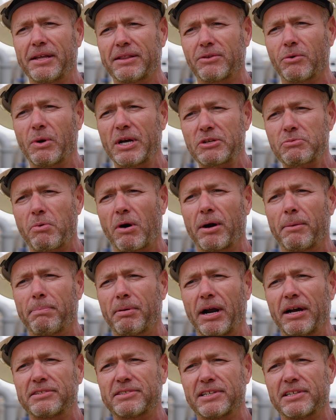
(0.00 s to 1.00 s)
that the wastewater
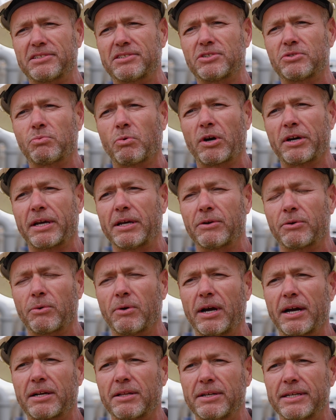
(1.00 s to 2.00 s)
process is working
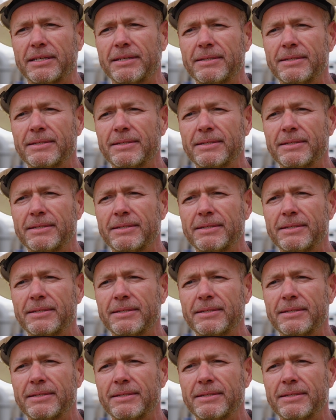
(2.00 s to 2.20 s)
correctly.